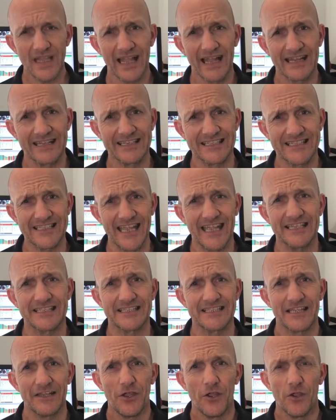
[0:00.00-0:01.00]
and
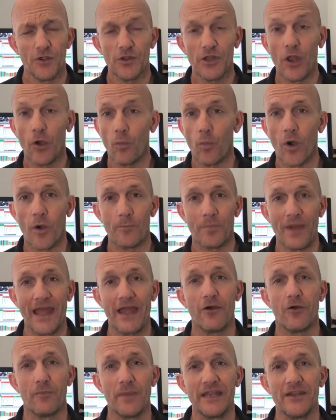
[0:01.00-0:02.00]
assess, what
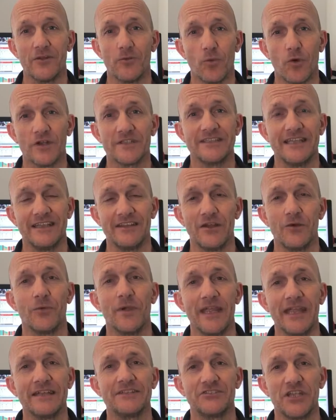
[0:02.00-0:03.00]
power meter was it that
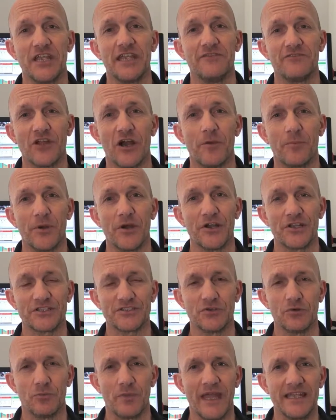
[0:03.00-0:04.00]
we achieved our
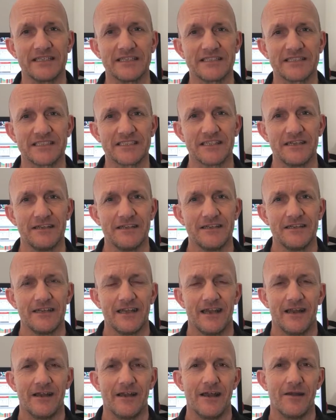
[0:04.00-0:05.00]
personal bests,
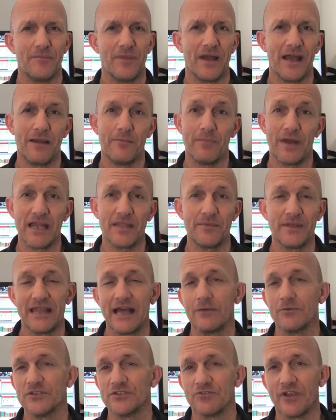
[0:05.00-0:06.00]
and maybe
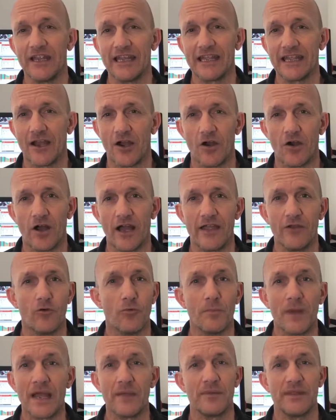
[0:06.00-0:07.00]
that was reading high
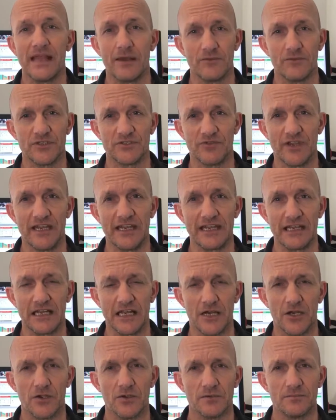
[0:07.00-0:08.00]
or maybe that was reading
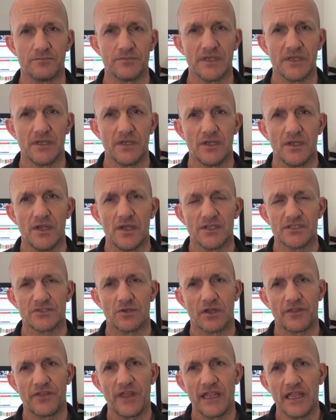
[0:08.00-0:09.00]
low.
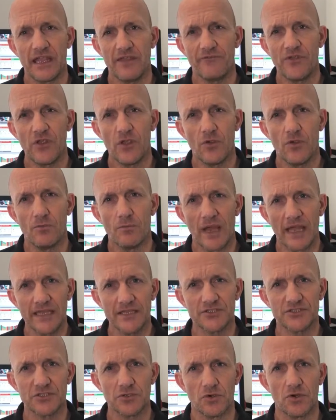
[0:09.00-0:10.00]
So I think if you
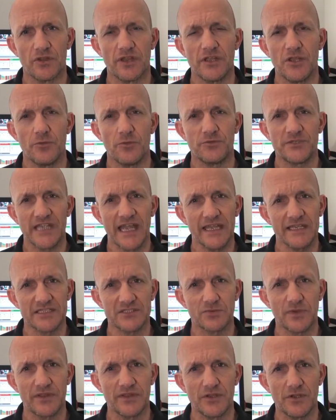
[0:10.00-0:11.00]
make sure that you
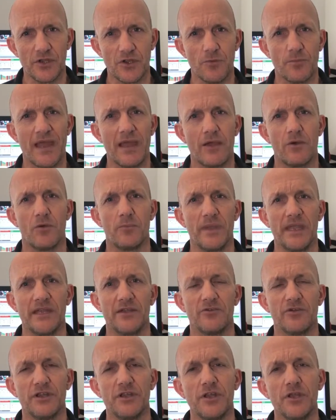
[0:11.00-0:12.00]
test with the new power
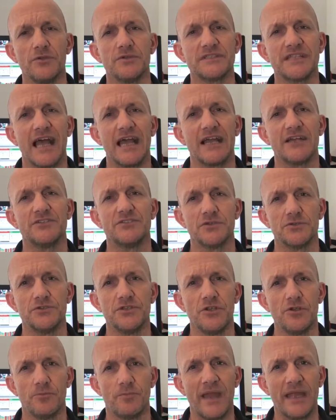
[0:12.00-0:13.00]
meter and use that as your
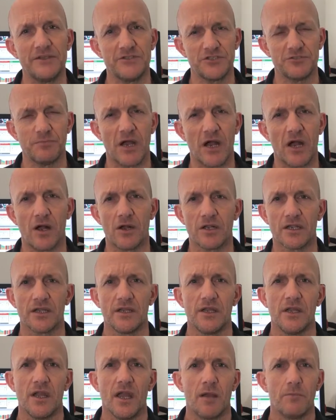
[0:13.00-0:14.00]
new benchmark
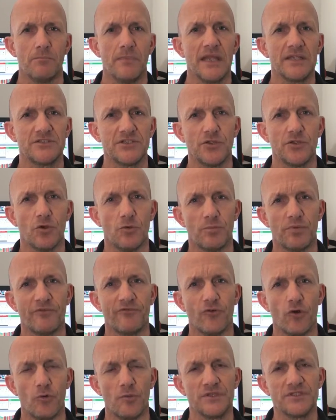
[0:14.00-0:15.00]
and measure your
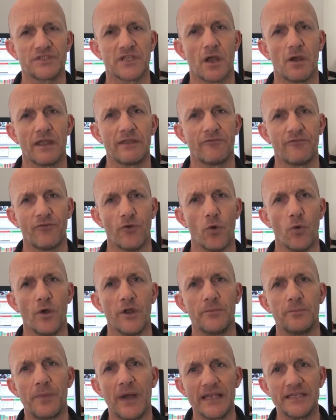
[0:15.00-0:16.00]
performance going
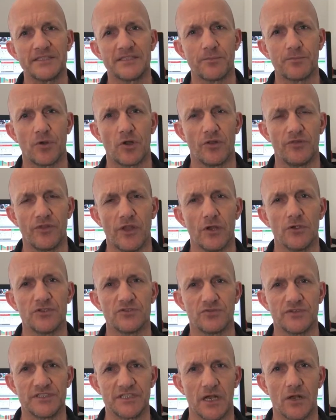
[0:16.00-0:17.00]
forward based upon
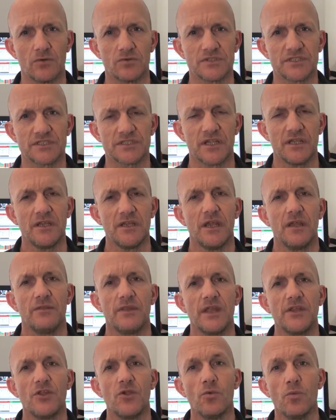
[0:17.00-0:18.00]
those results,
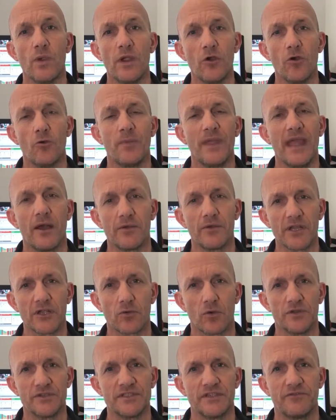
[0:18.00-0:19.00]
then you will be able to
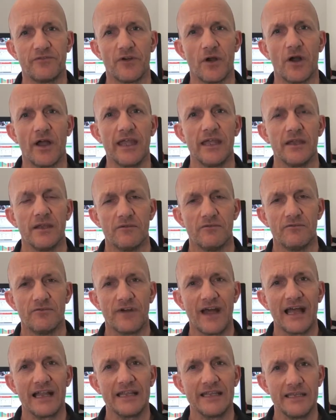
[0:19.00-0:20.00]
quantify
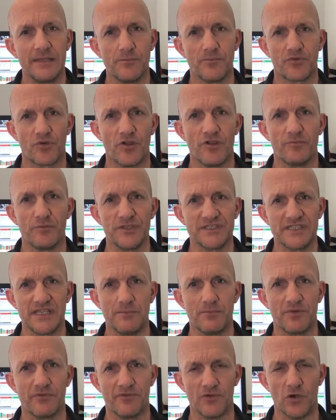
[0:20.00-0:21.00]
valid improvements
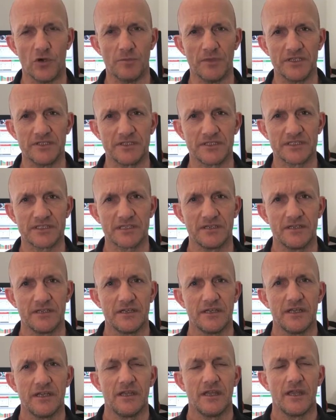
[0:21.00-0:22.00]
in performance.
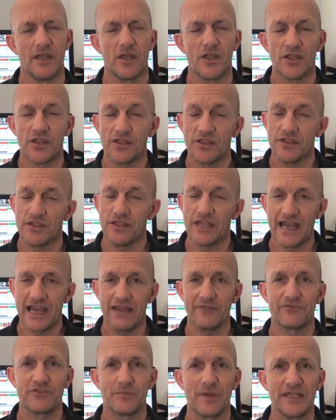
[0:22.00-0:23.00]
You
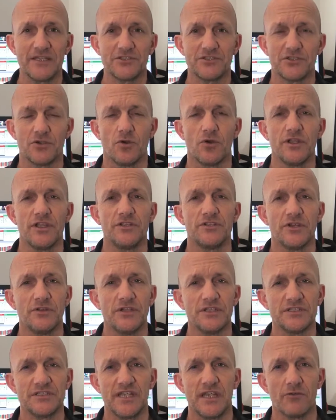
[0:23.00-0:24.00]
have to make sure you do
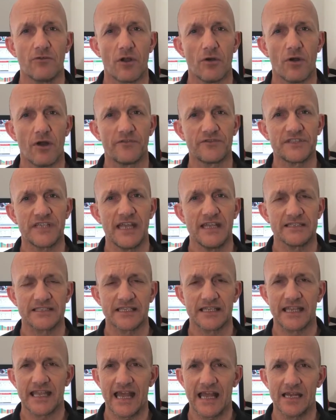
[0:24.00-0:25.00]
your zero
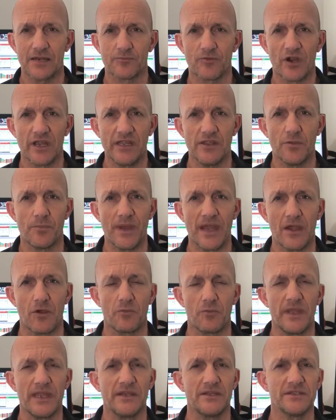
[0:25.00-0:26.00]
offsets and calibrate your
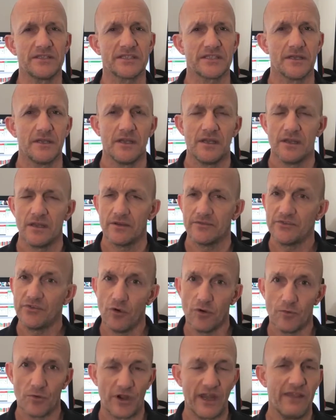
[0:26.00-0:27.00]
power meters.
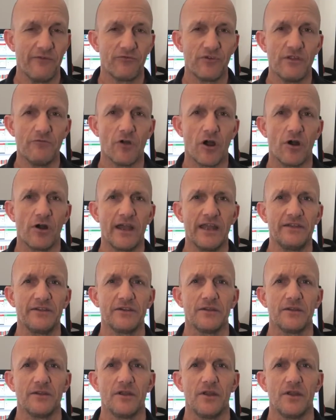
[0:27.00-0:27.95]
Do them on every ride.